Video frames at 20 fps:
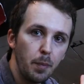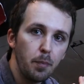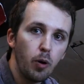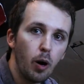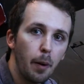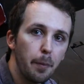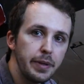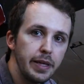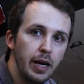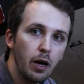be
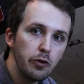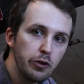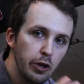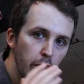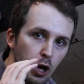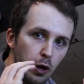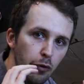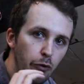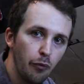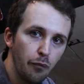popped out,
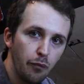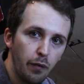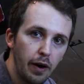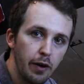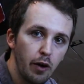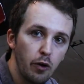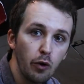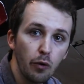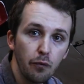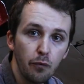you
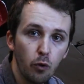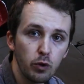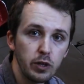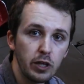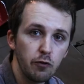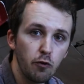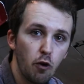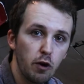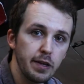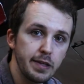fire your
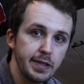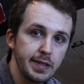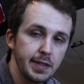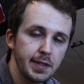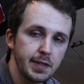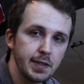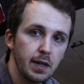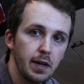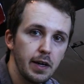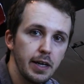14 rockets
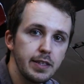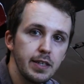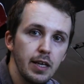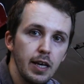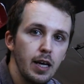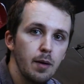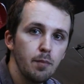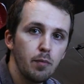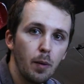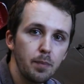aside,
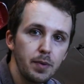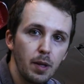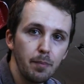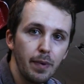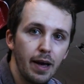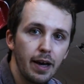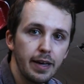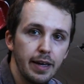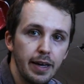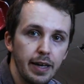pop
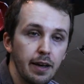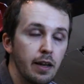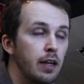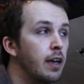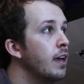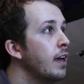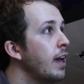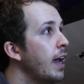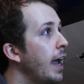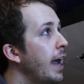them back in,
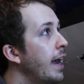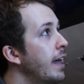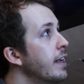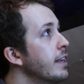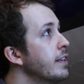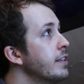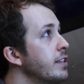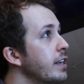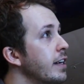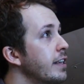
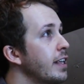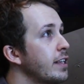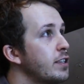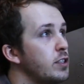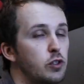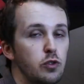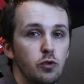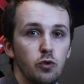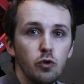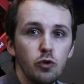and uh,
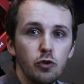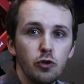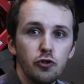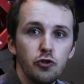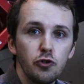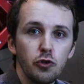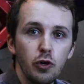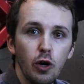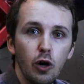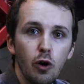that's you
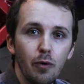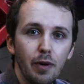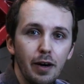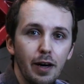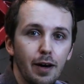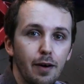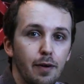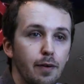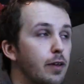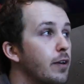good to go
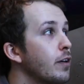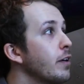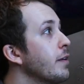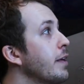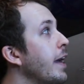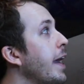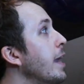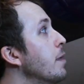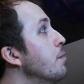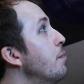uh,
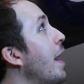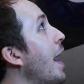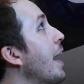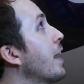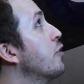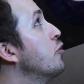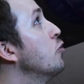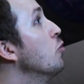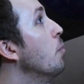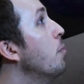head
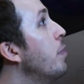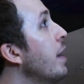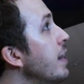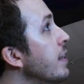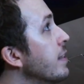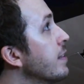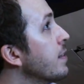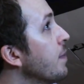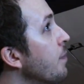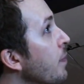back to
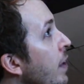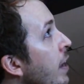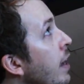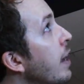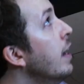base.